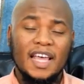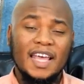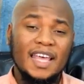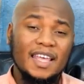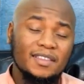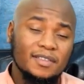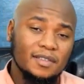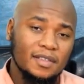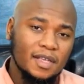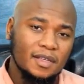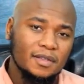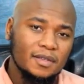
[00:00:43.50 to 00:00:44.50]
Is
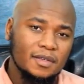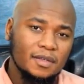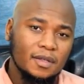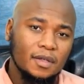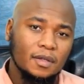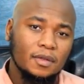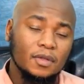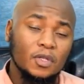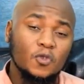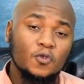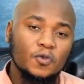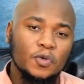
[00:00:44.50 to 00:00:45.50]
this the
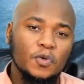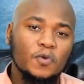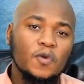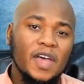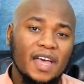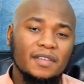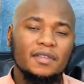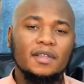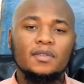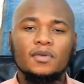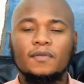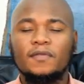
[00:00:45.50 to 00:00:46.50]
true
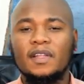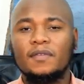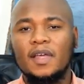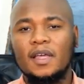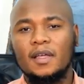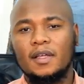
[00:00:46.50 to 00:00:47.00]
essence of living?